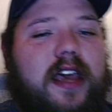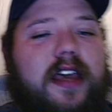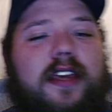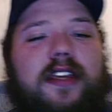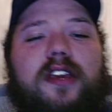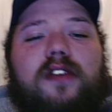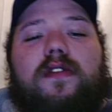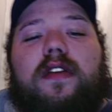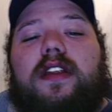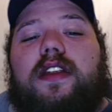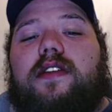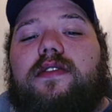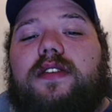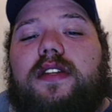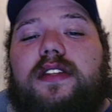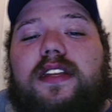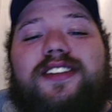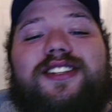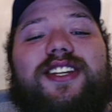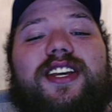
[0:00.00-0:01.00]
You can use
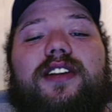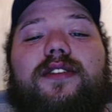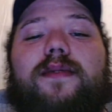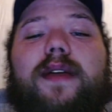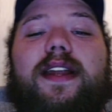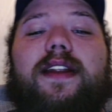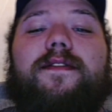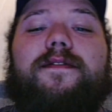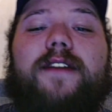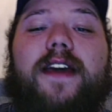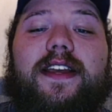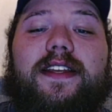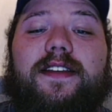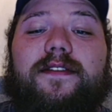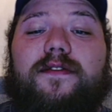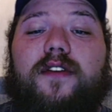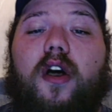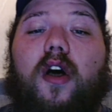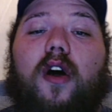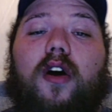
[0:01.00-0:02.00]
it to generate effective
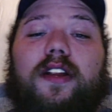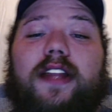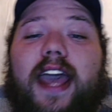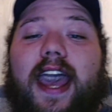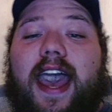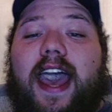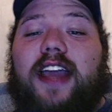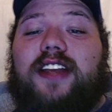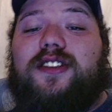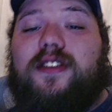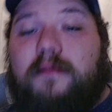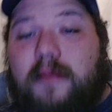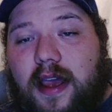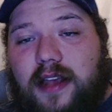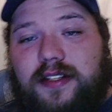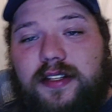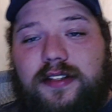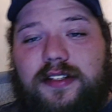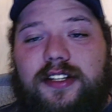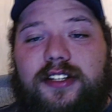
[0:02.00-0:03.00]
call to action
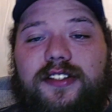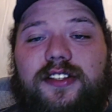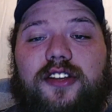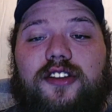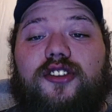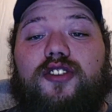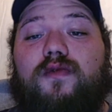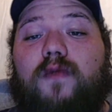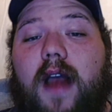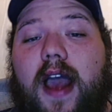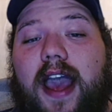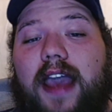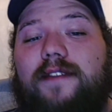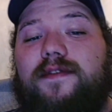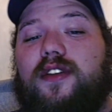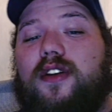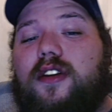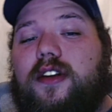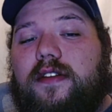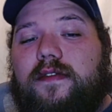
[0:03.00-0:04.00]
messages to drive
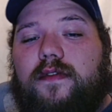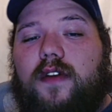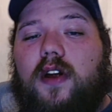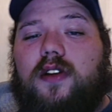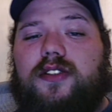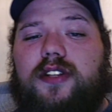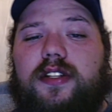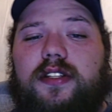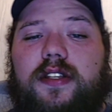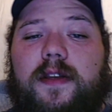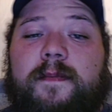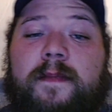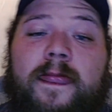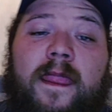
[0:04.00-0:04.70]
your conversions.